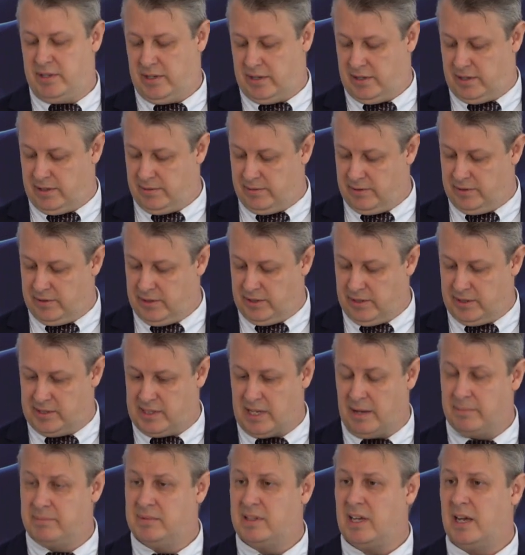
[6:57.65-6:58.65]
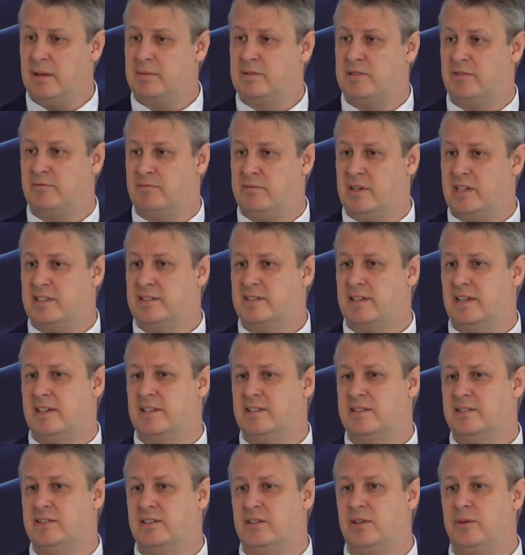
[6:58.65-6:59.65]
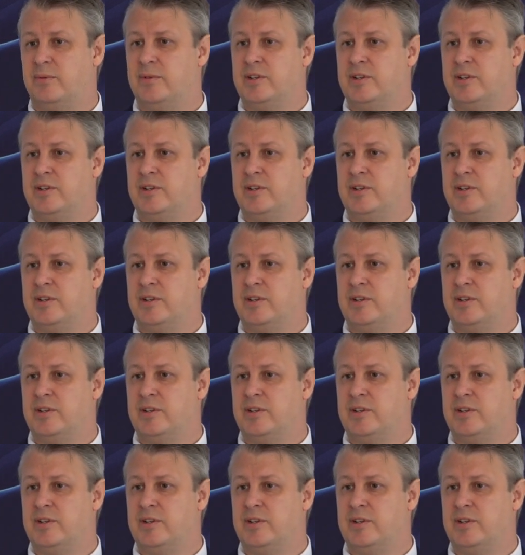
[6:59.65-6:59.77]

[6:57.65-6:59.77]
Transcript: the subtypes of breast cancer,